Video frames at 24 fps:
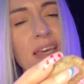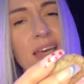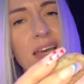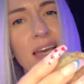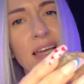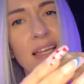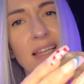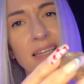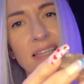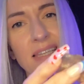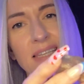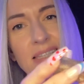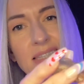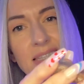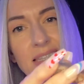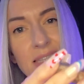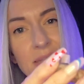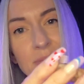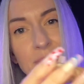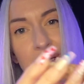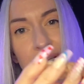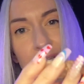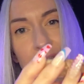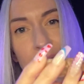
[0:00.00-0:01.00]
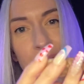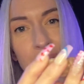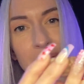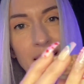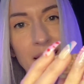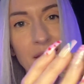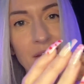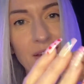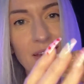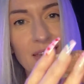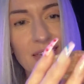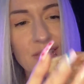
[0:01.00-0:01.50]
and this is meant to be a
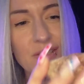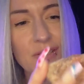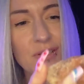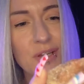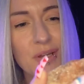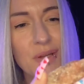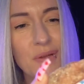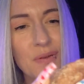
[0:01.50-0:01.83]
lucky stone.